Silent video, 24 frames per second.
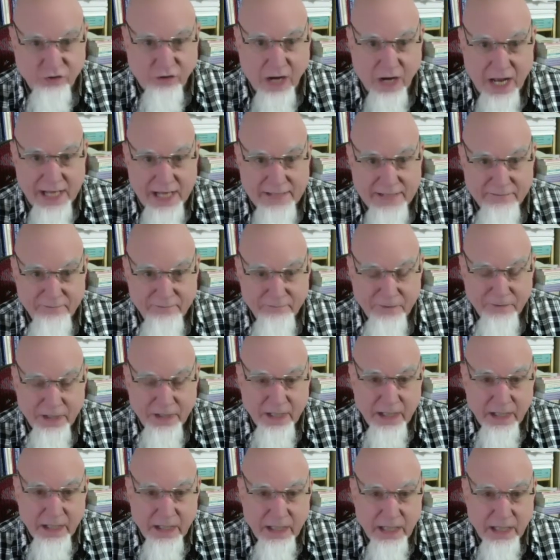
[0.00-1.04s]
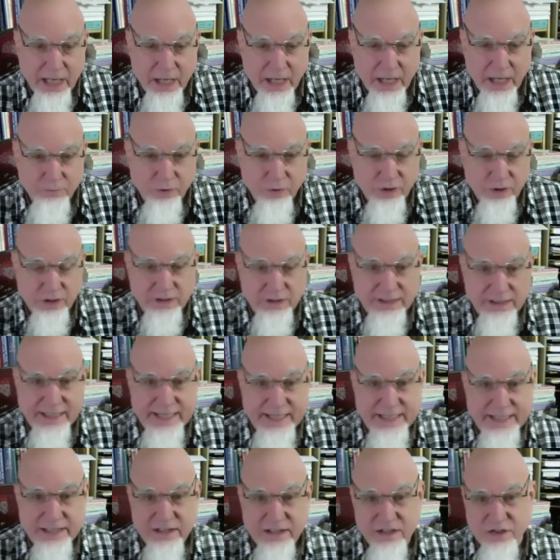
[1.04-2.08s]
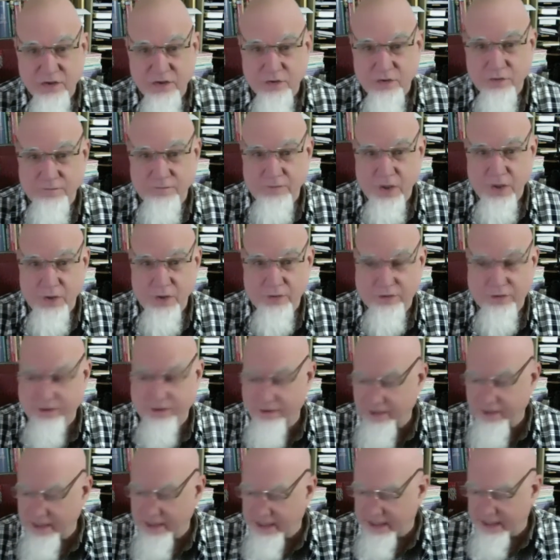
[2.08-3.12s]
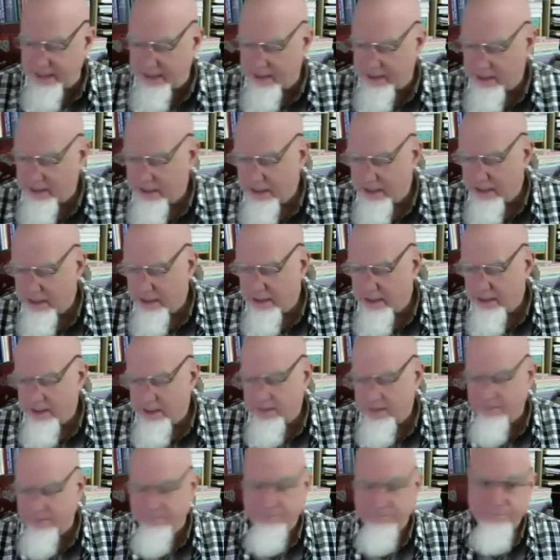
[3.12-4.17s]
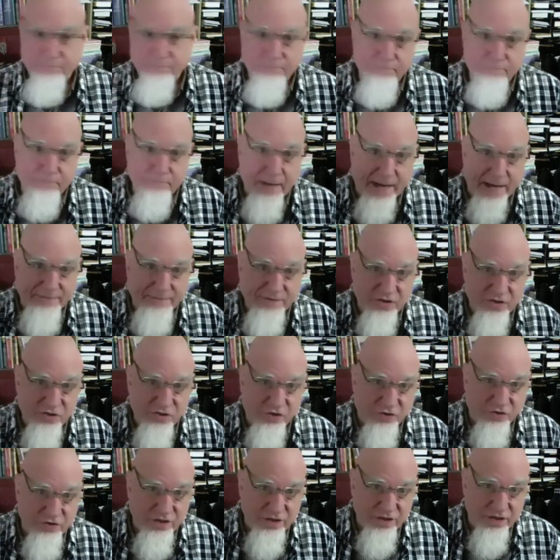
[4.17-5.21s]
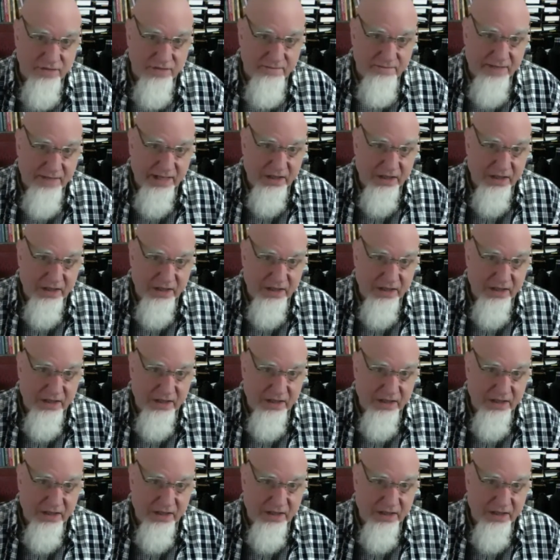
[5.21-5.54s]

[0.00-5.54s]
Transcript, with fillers: Grime. I'll put a link to both the Baptist churches in